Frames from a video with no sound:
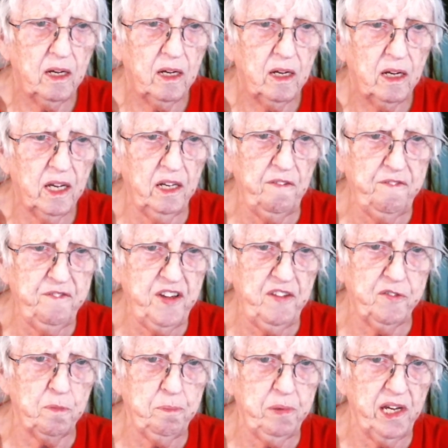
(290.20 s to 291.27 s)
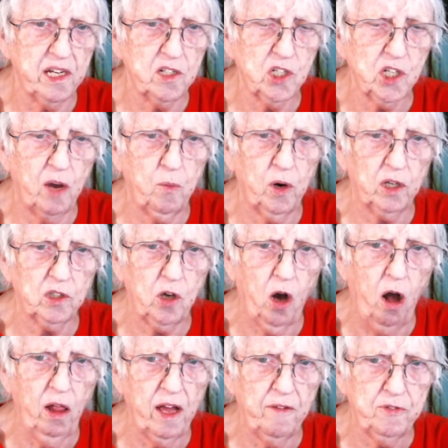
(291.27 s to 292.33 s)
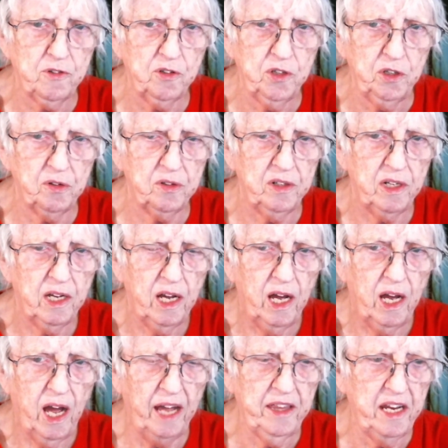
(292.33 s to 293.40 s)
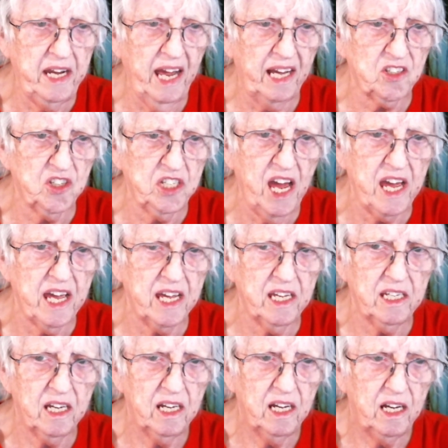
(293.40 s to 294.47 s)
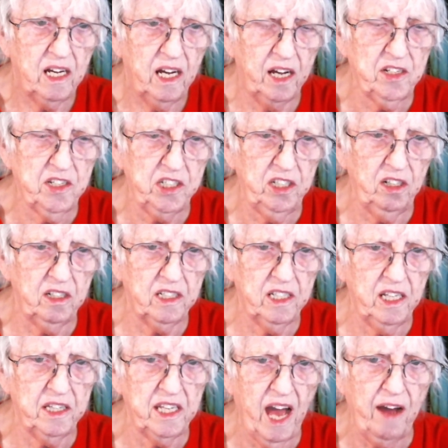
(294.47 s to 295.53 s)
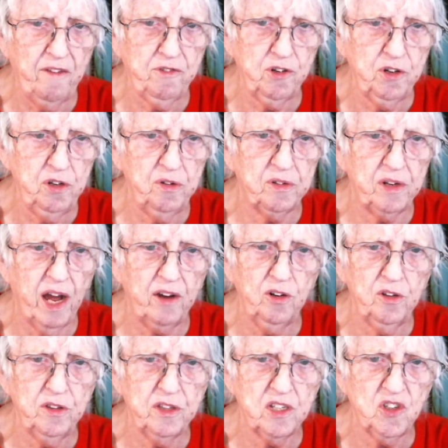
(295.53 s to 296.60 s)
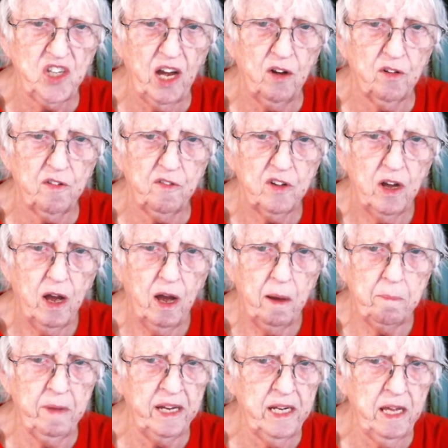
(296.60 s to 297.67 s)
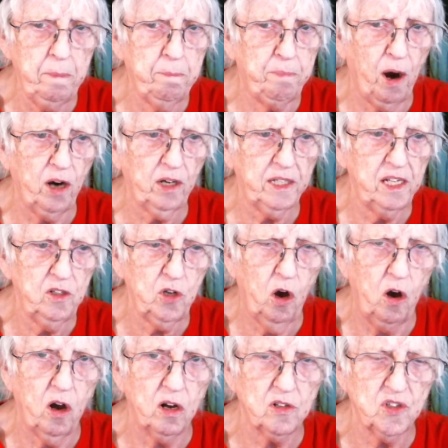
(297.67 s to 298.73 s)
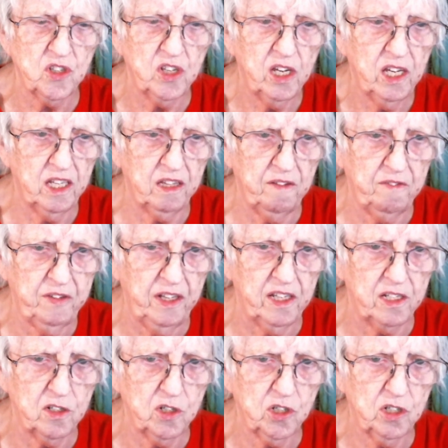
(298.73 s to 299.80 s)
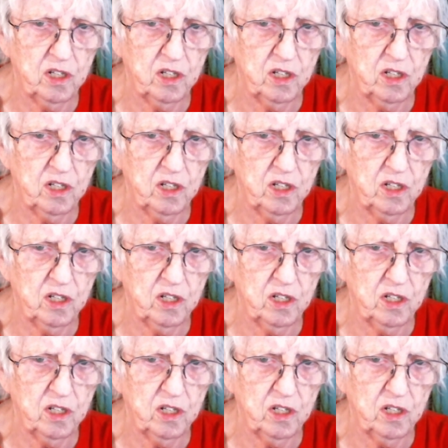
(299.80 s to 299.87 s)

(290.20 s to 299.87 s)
In a fever pitch, I worked all afternoon and the next day, until in the afternoon I heard the sound of many barking dogs in the village.